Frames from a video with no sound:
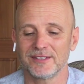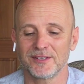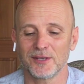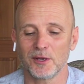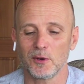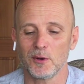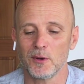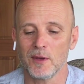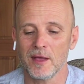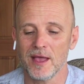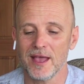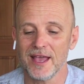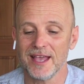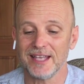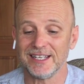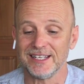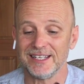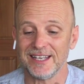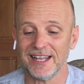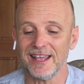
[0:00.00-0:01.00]
So
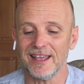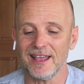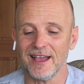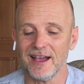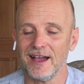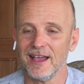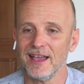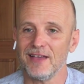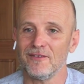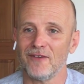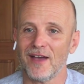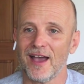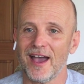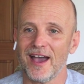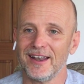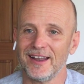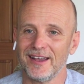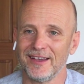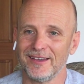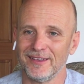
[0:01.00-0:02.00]
today I have
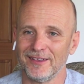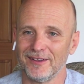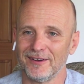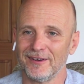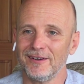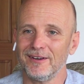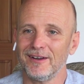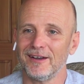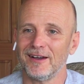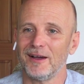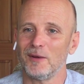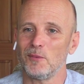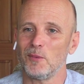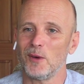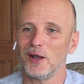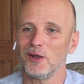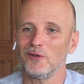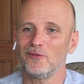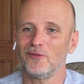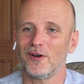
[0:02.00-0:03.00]
Anna here,
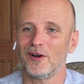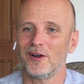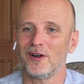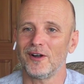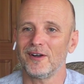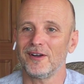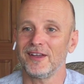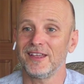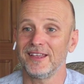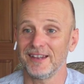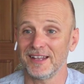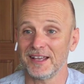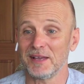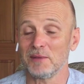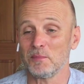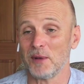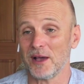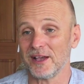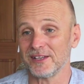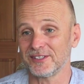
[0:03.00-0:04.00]
one of our healing
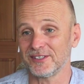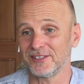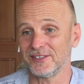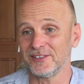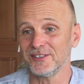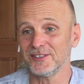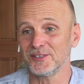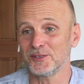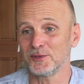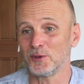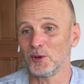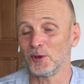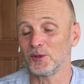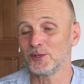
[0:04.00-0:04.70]
ambassadors who